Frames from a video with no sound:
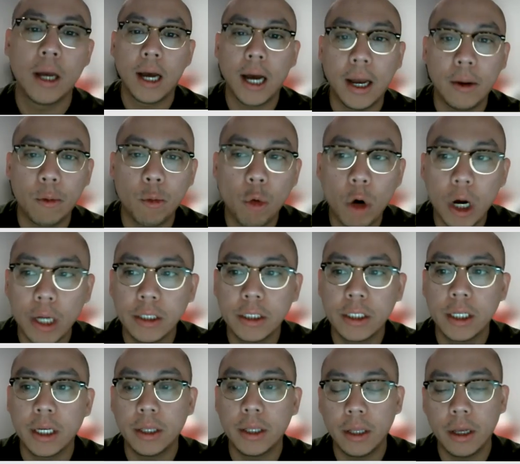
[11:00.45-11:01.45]
I
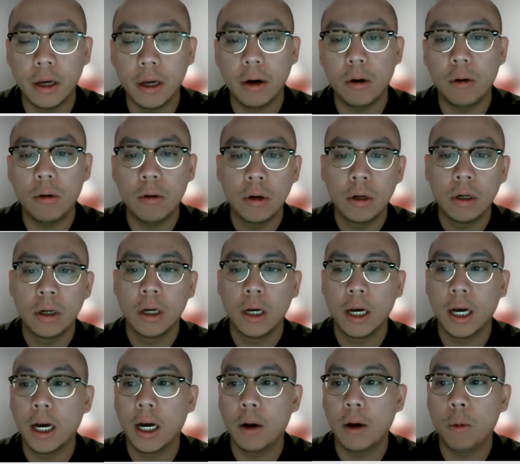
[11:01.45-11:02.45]
want to know
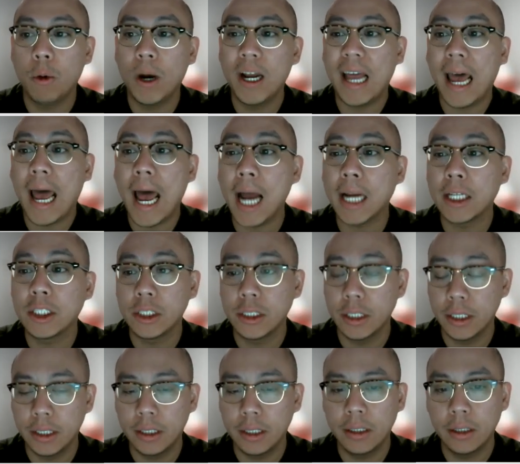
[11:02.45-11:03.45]
what
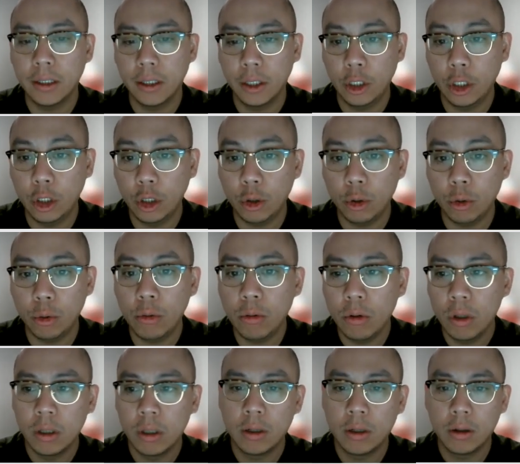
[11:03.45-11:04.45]
action you,